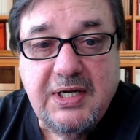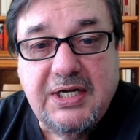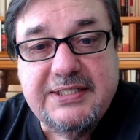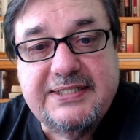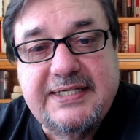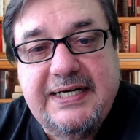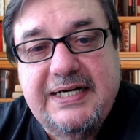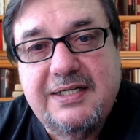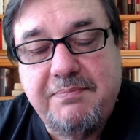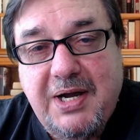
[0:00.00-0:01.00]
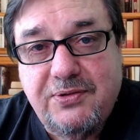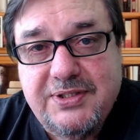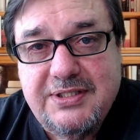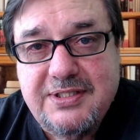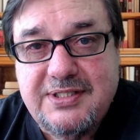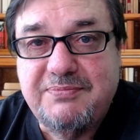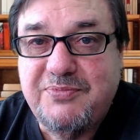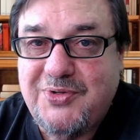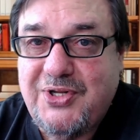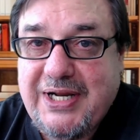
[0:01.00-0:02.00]
City in the mountains,
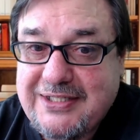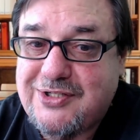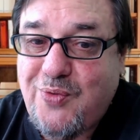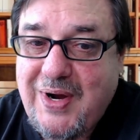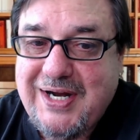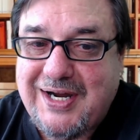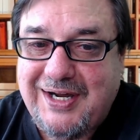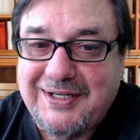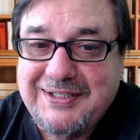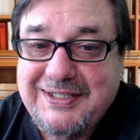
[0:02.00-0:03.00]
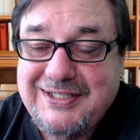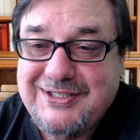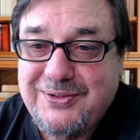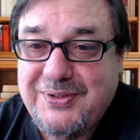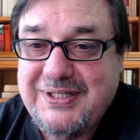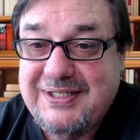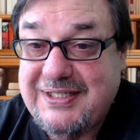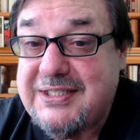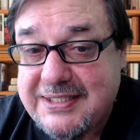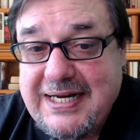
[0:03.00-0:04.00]
well, that's Cuenca. So
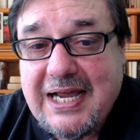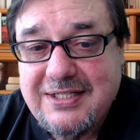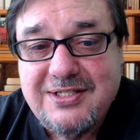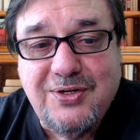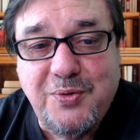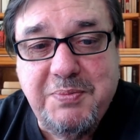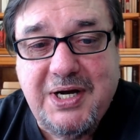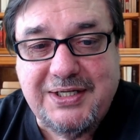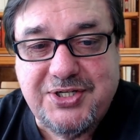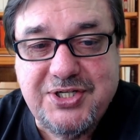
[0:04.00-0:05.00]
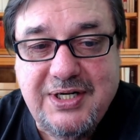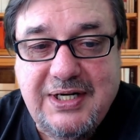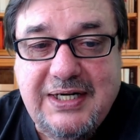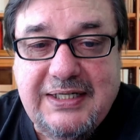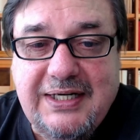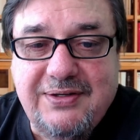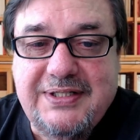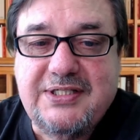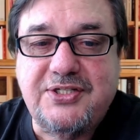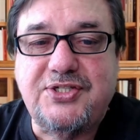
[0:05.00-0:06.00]
it's not so much. Now,
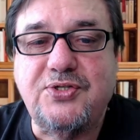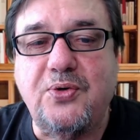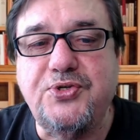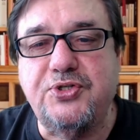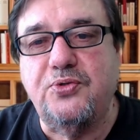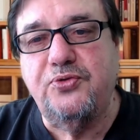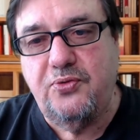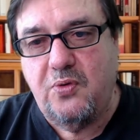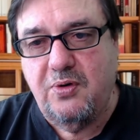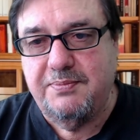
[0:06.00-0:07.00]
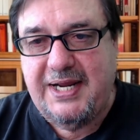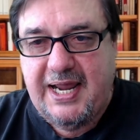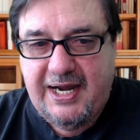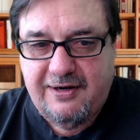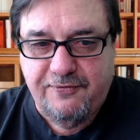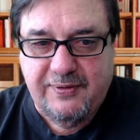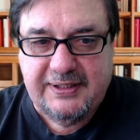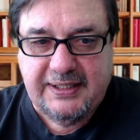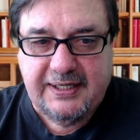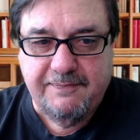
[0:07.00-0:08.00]
it's a social norm to act
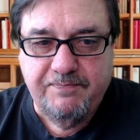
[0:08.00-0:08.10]
friendly.